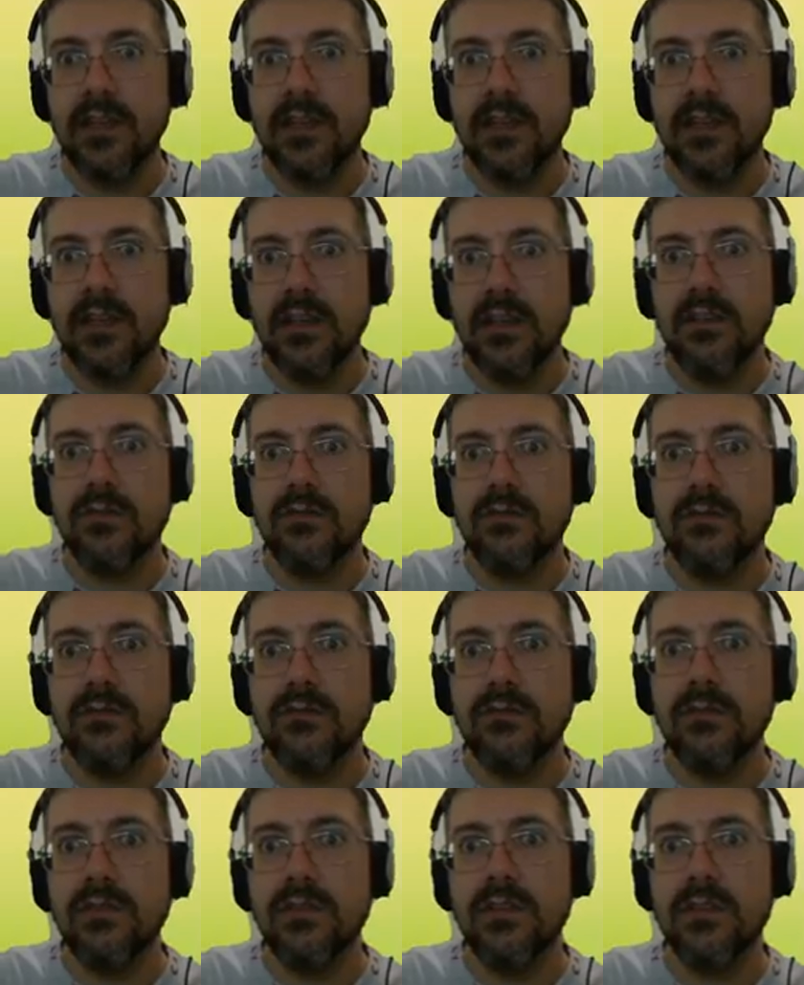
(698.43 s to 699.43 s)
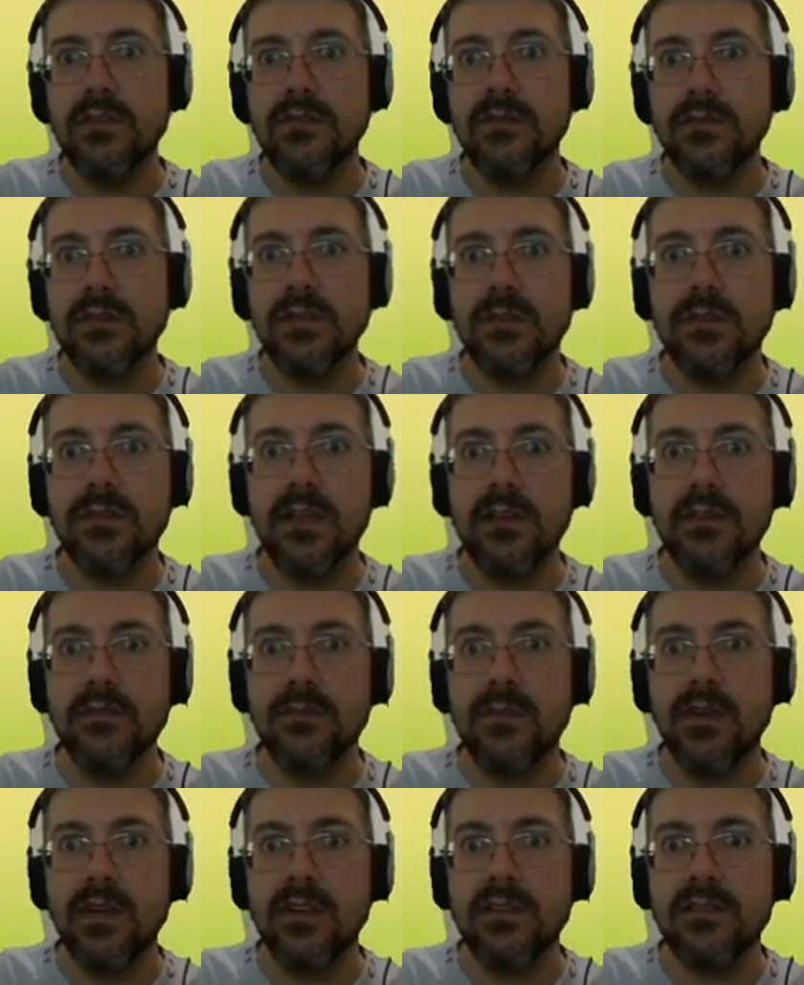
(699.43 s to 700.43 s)
New node, sustain
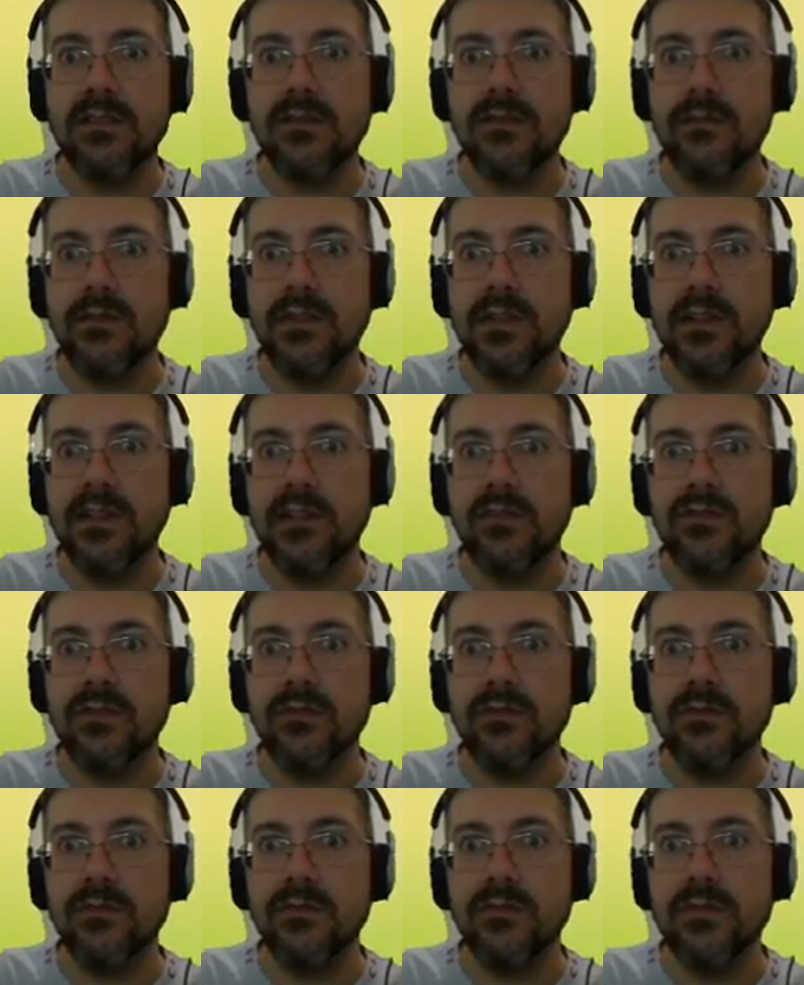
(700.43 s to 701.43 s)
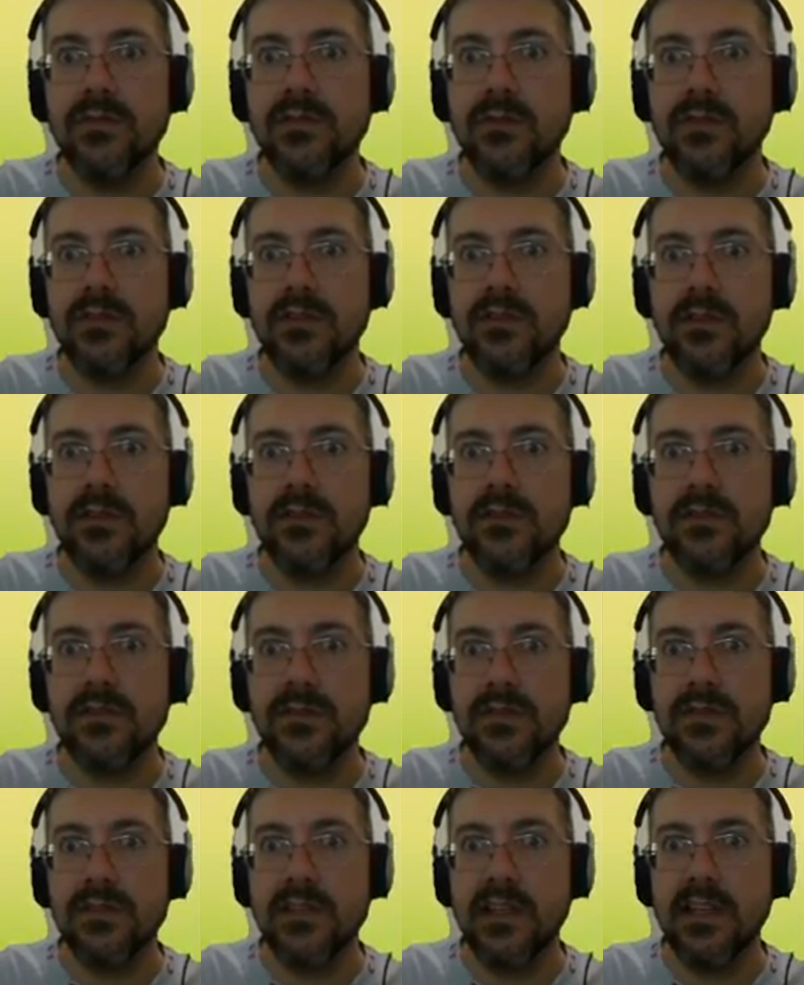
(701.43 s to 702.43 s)
points 1 and 2. So it's going to
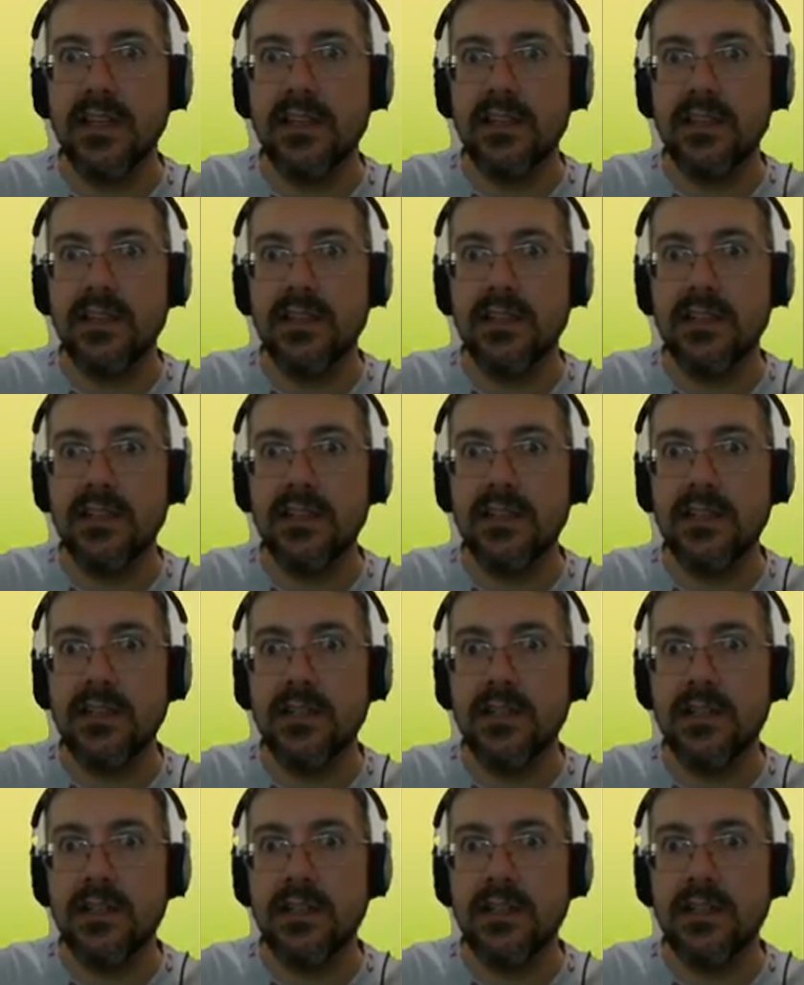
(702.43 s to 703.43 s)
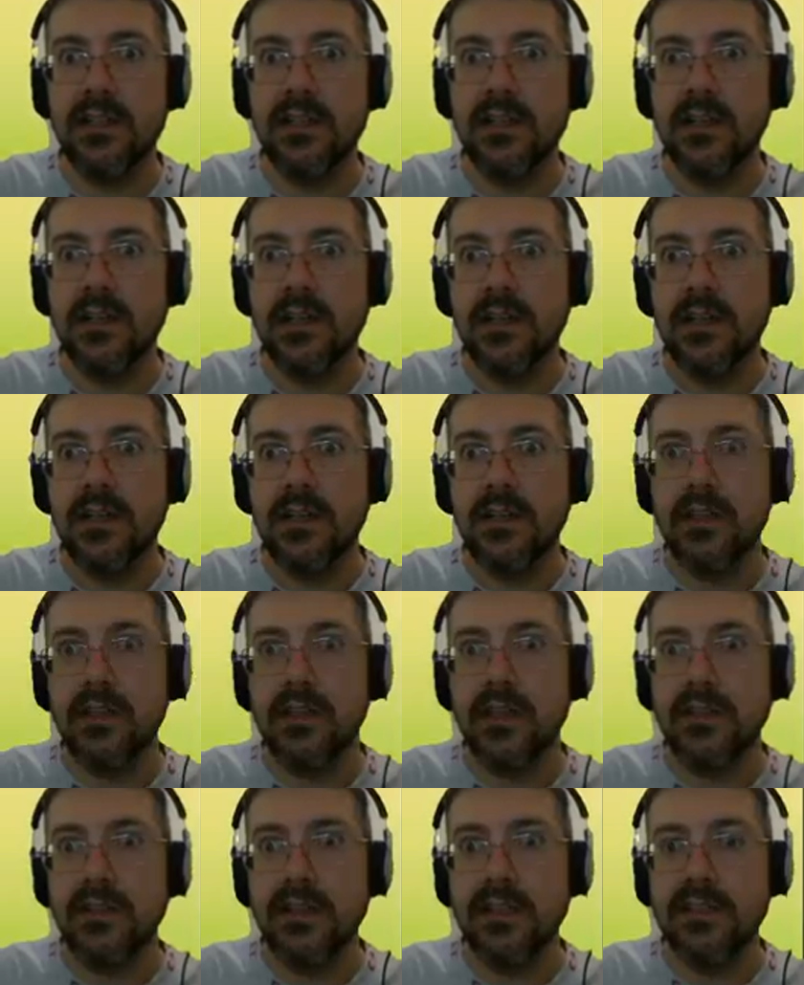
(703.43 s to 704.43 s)
sustain here
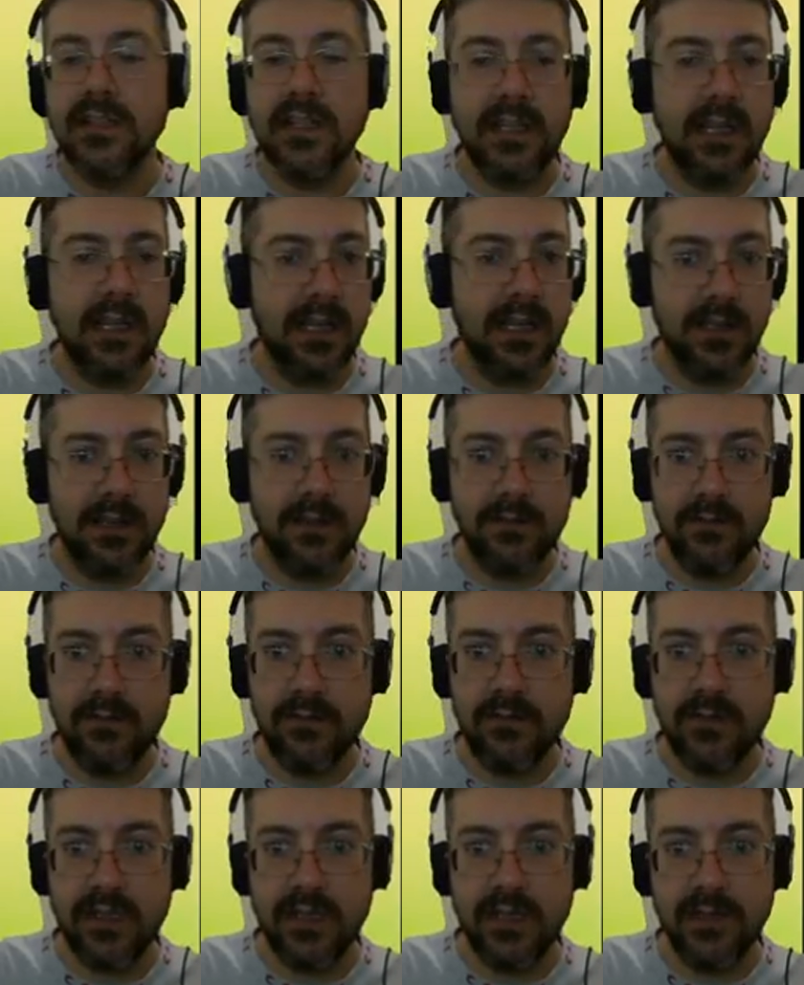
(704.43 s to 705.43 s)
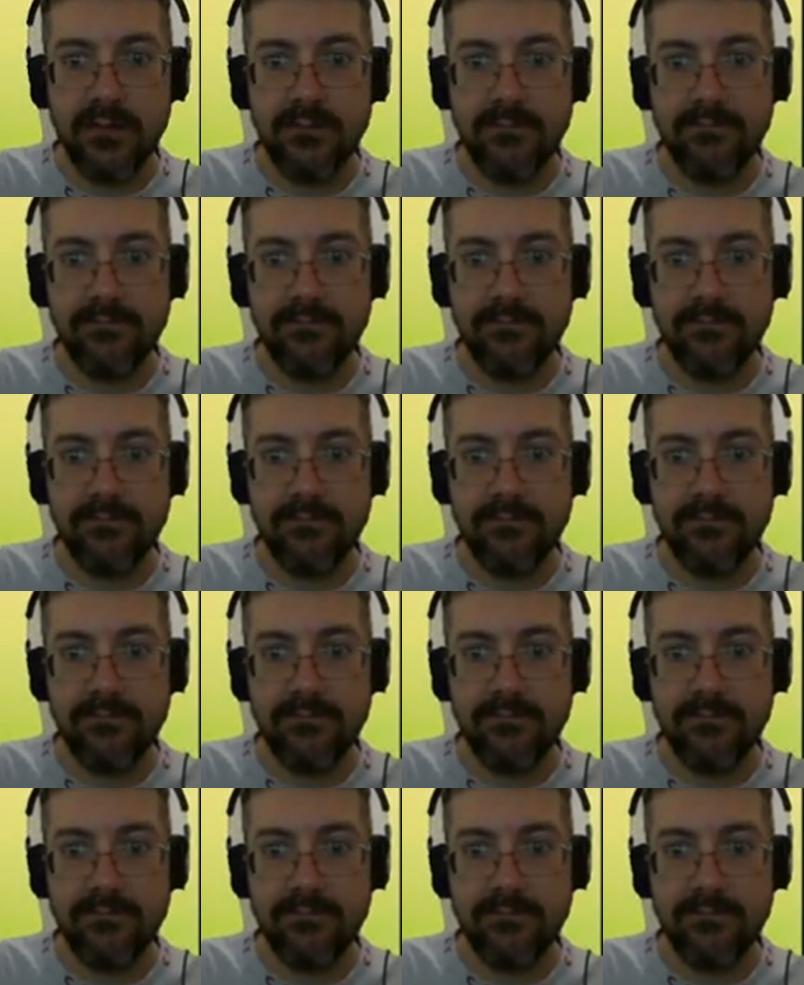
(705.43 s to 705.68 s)
and then decay. Okay.